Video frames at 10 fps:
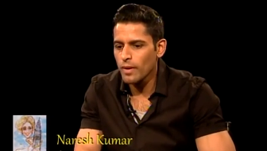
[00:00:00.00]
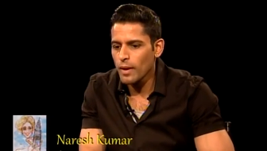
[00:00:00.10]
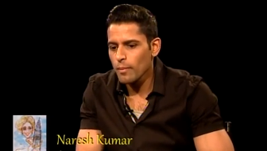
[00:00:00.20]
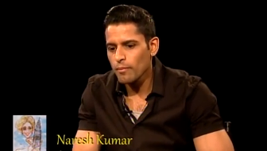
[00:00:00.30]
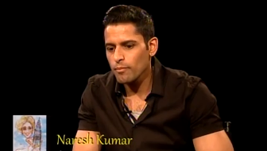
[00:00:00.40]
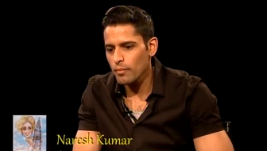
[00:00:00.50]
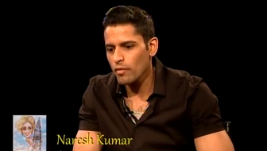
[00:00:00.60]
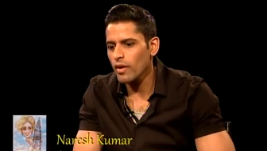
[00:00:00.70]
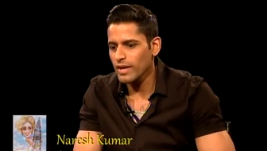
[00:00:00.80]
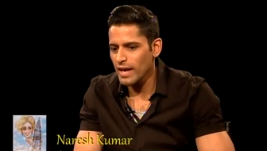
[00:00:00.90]
Right. But
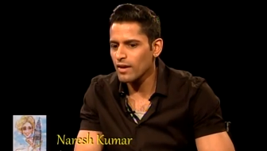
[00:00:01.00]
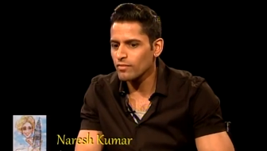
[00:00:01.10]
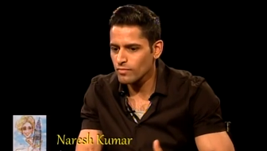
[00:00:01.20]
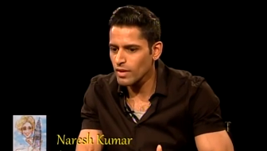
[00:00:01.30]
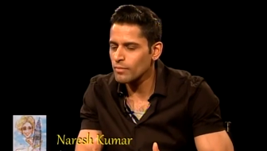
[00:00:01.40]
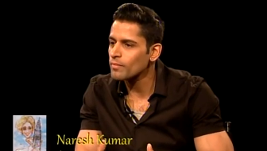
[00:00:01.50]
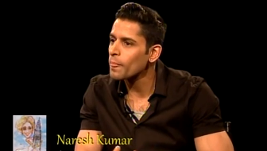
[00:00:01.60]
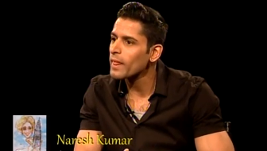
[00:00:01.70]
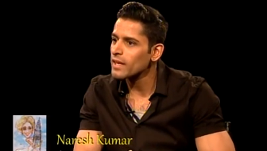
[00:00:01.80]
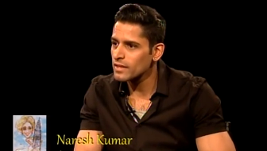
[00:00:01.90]
right now. But right now, I'm, this is
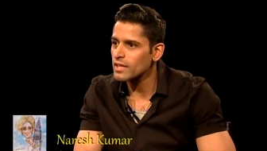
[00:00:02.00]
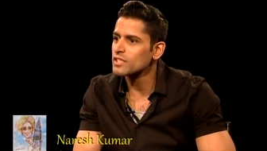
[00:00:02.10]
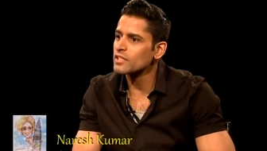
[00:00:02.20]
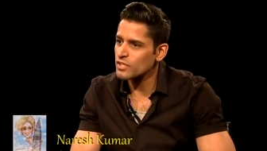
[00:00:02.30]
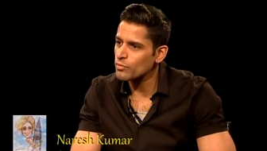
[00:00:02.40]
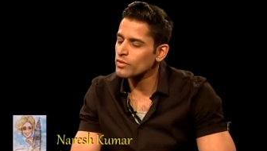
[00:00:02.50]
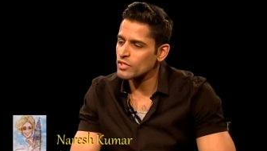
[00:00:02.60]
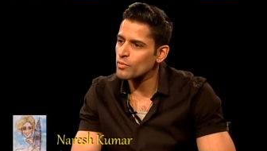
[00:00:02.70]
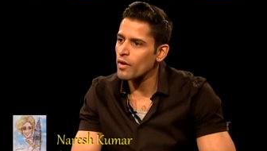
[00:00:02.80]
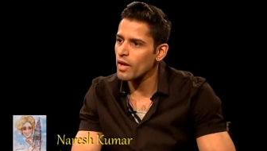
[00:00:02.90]
where you are. This, this, is, this
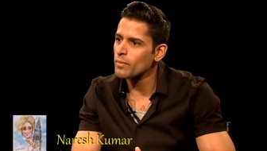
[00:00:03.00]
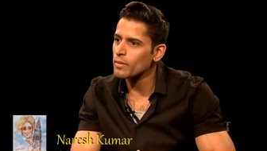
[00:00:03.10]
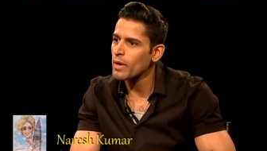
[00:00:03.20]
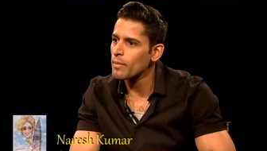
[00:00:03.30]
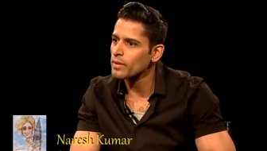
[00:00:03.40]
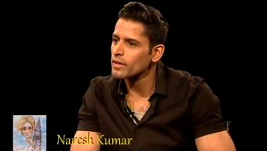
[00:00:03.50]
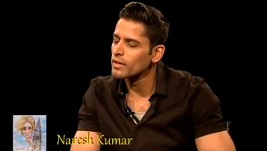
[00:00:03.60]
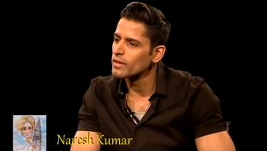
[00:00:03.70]
is where I am. And